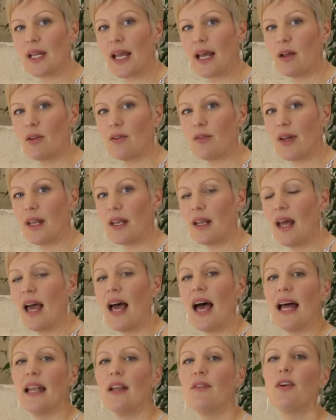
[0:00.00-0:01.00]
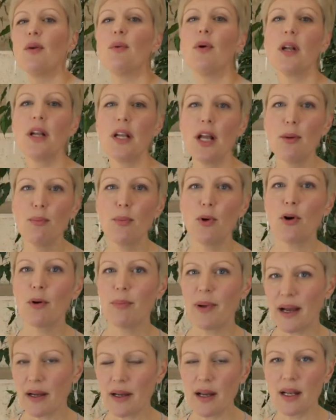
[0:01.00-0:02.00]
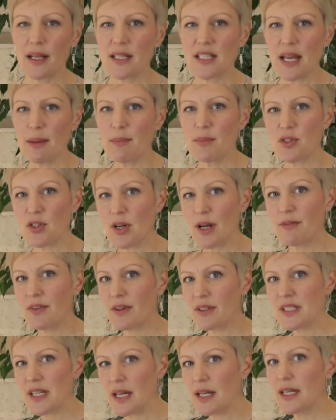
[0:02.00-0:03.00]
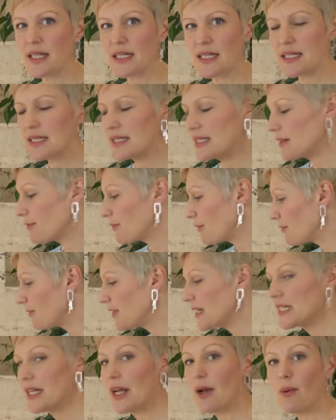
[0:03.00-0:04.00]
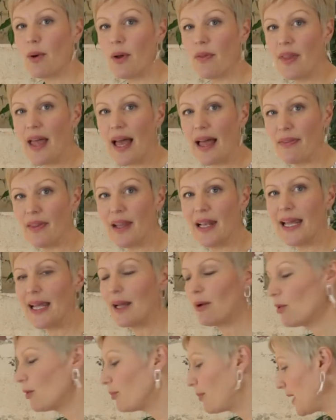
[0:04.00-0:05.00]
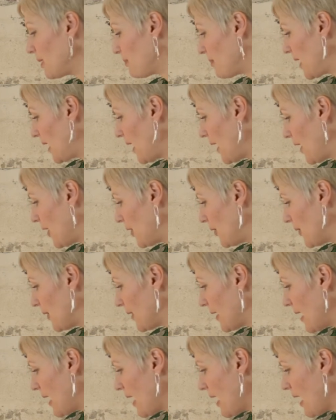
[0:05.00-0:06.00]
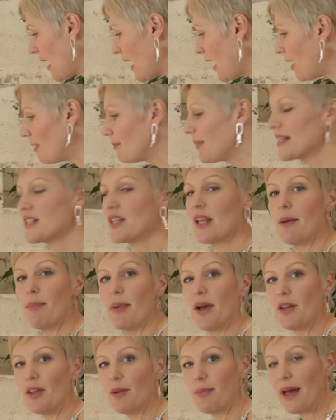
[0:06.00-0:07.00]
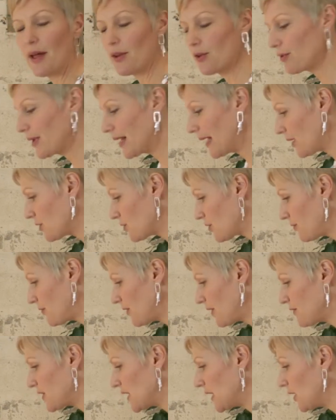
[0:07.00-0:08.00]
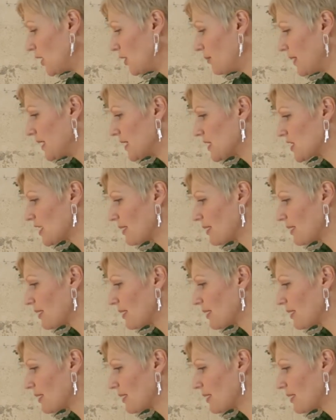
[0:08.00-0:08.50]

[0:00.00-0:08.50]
Kelvin. And if you want to know more about colour temperature, I've done a different video on that, and the link will be below. So they're both about 350 lumens.